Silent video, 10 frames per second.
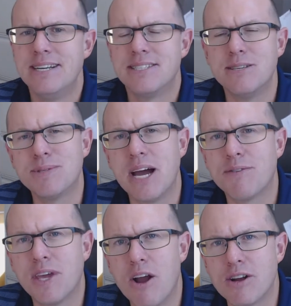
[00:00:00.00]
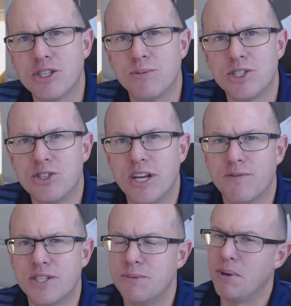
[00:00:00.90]
Seems out of character, Mr.
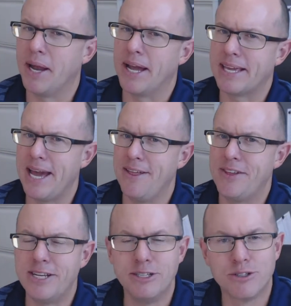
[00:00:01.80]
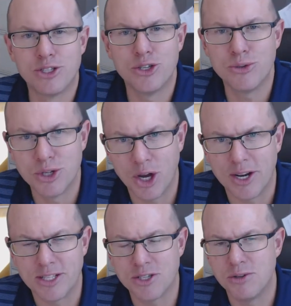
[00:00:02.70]
Jefferson, but again, the deal's too
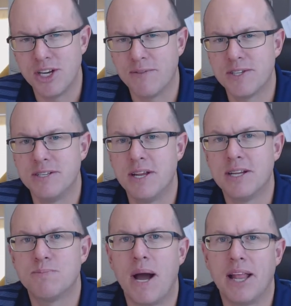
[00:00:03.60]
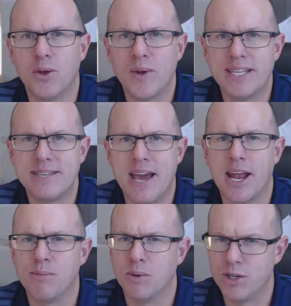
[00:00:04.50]
good, and so Jefferson does buy
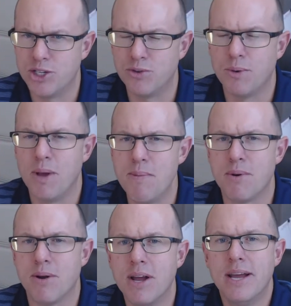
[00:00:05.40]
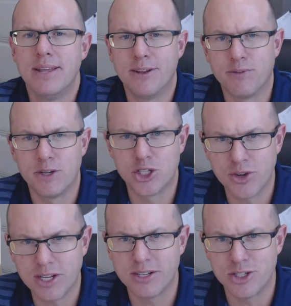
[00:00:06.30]
Louisiana. But we should remember that for a
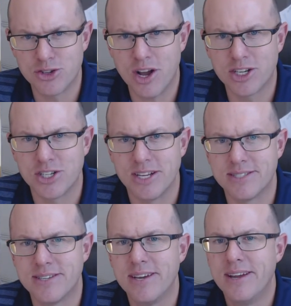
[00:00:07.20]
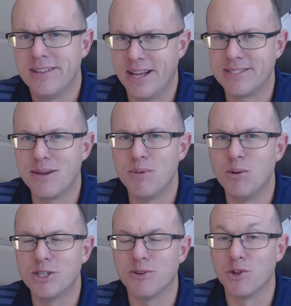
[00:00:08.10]
strict constructionist, that's a
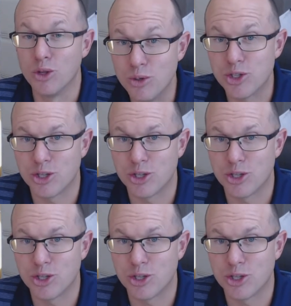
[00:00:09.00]
moment of loose